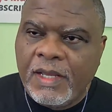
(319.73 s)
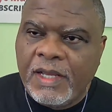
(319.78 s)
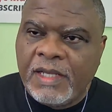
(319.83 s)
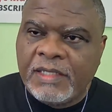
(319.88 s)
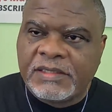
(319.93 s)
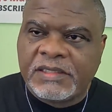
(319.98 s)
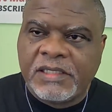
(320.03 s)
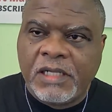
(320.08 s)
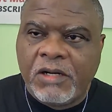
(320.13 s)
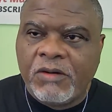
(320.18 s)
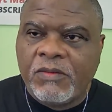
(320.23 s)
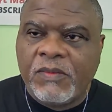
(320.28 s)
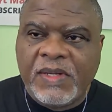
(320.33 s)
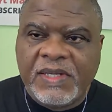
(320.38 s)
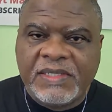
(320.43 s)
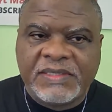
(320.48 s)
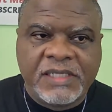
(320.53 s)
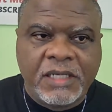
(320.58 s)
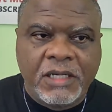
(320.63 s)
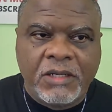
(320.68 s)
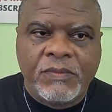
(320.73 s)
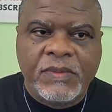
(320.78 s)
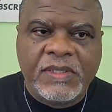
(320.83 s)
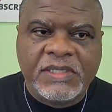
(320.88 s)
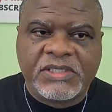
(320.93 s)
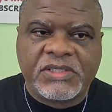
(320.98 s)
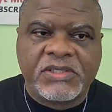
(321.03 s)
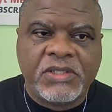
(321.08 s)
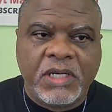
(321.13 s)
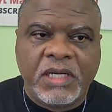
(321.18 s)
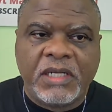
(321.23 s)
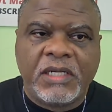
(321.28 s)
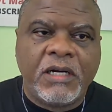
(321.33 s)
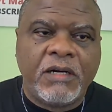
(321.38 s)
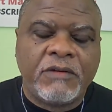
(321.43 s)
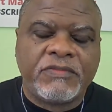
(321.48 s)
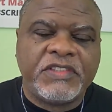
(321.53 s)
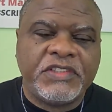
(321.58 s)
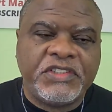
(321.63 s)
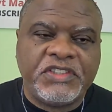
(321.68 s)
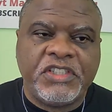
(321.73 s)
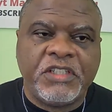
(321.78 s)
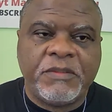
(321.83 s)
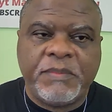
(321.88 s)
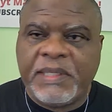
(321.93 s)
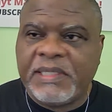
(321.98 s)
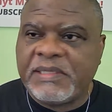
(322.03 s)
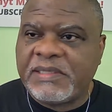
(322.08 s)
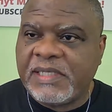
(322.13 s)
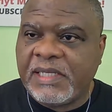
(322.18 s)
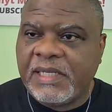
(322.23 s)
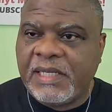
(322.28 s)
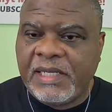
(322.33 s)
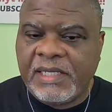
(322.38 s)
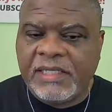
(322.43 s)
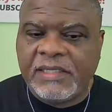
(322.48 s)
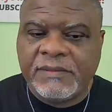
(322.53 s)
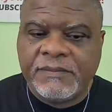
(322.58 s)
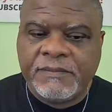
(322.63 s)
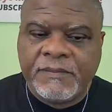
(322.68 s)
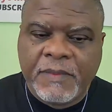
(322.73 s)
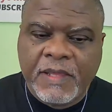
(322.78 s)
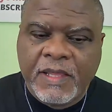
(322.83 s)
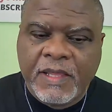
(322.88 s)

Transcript: As always, I always start off the show by saying